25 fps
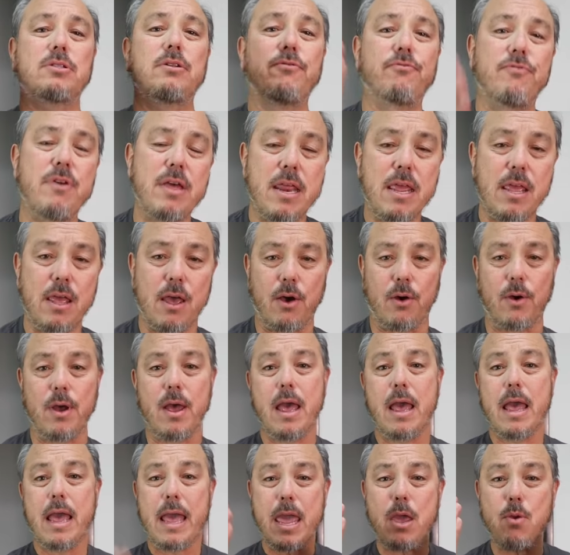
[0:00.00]
the video.
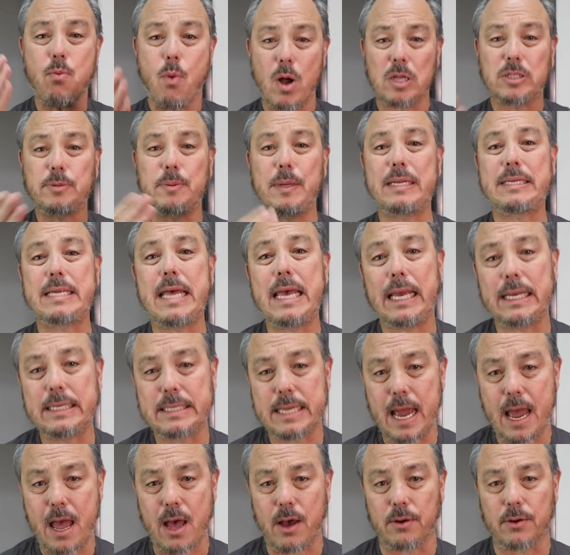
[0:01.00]
He wants me to take it
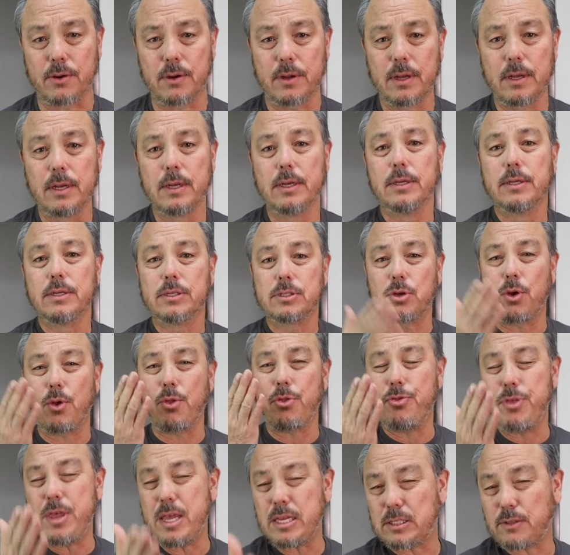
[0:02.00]
down.
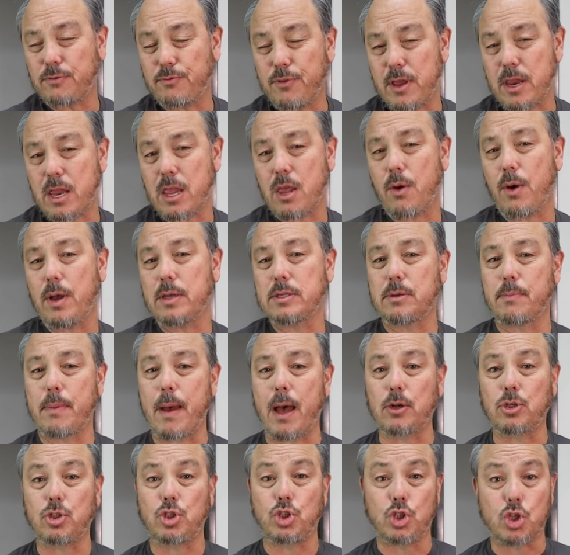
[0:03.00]
So this video is
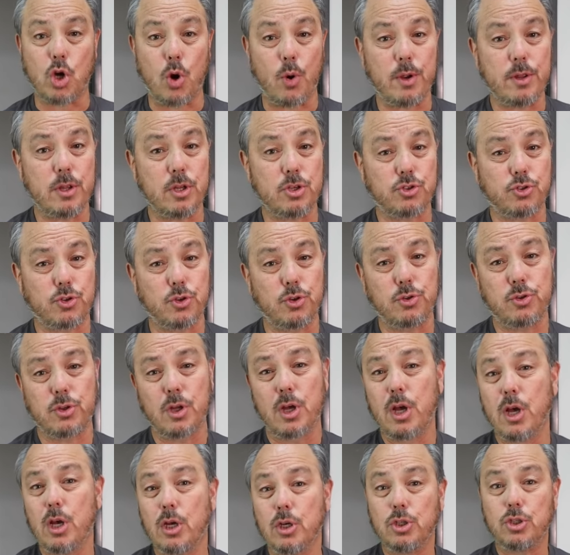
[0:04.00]
about showing the truth,
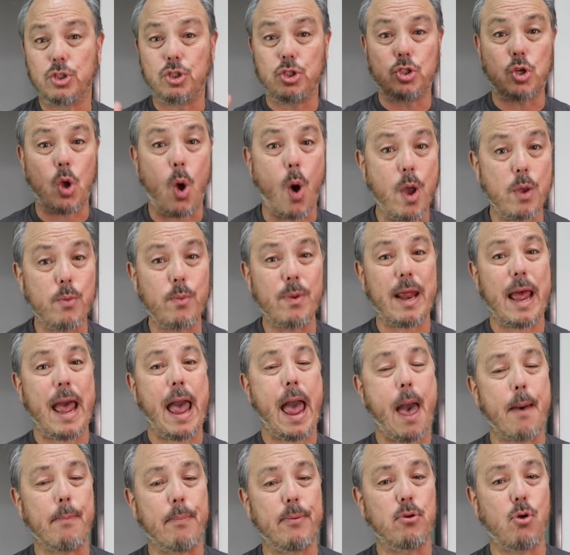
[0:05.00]
showing what
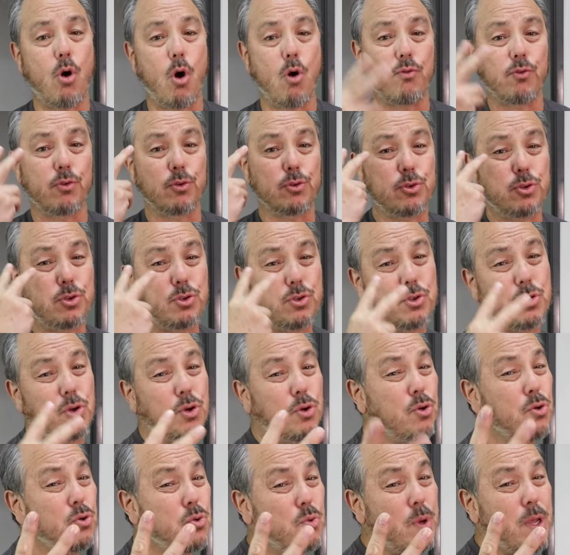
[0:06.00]
happened over
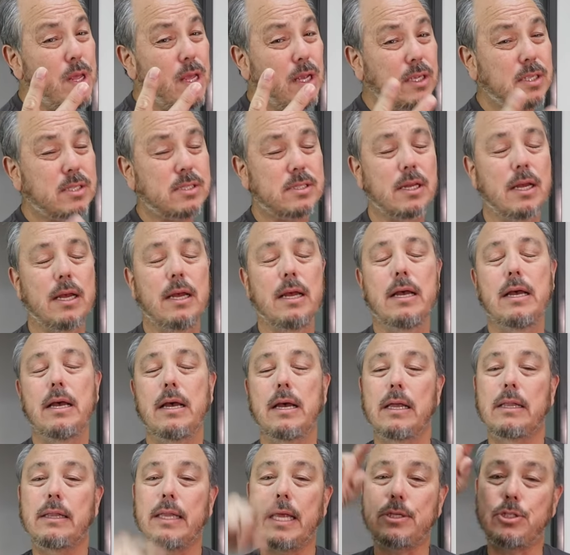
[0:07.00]
two weeks.
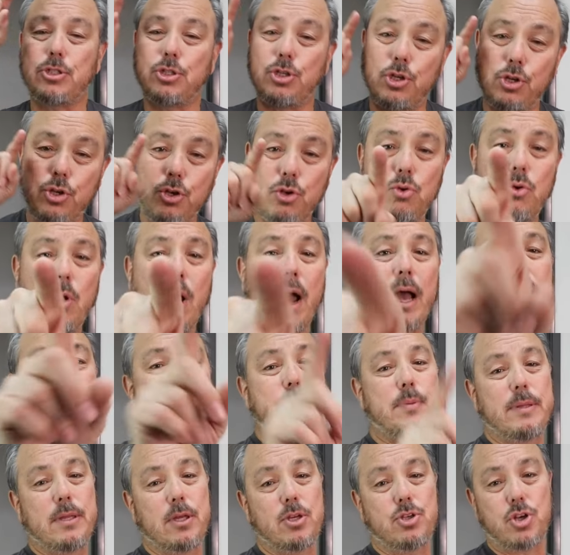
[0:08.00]
Let you guys
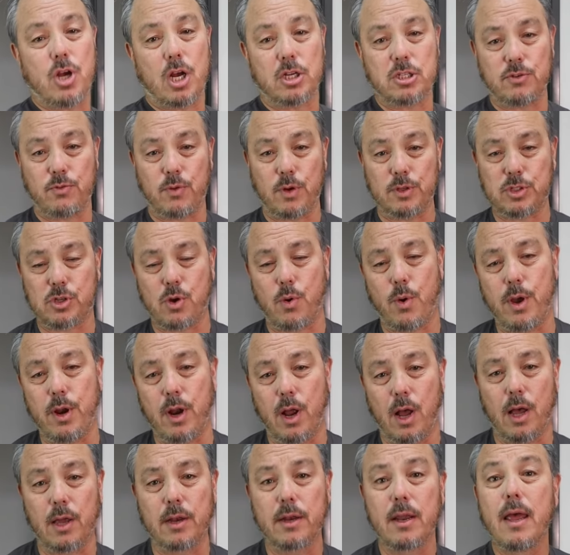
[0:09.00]
be the judge of what's going
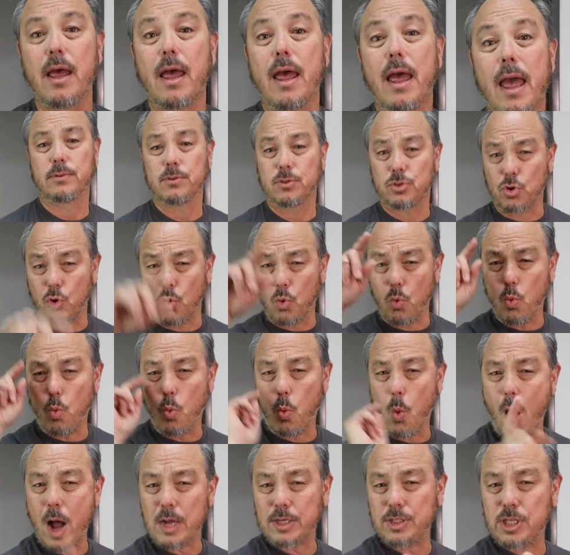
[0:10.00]
on. So
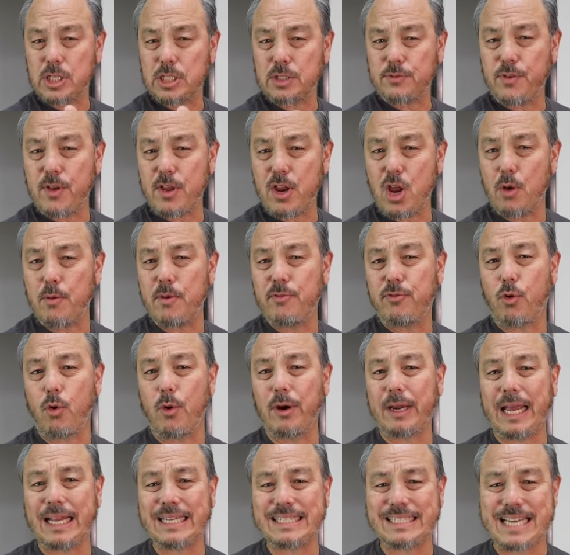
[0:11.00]
watch this video
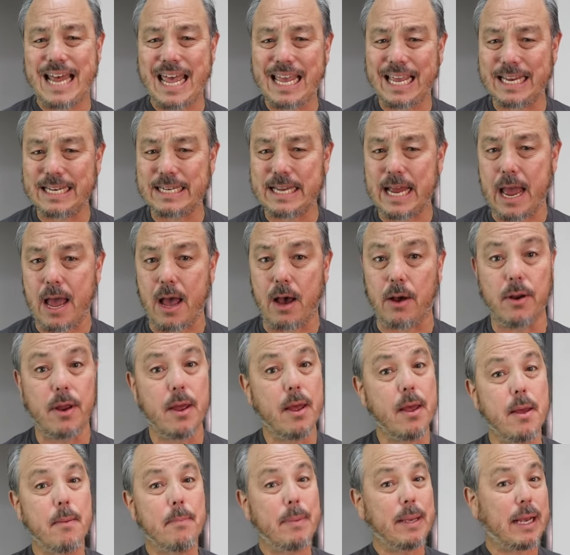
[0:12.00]
before it gets taken down
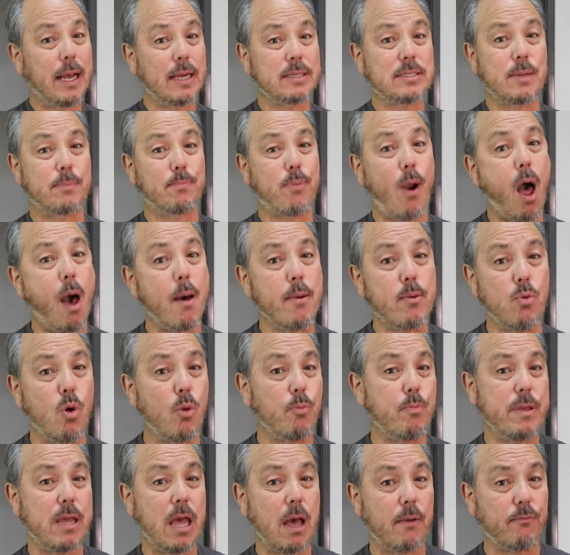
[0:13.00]
because it probably
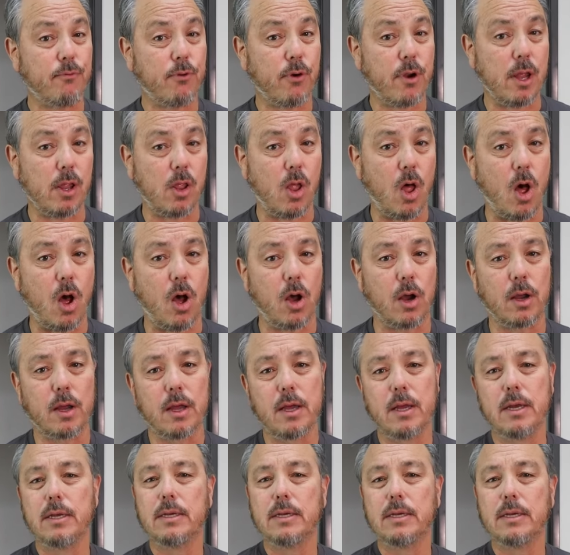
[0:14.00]
won't be up very long.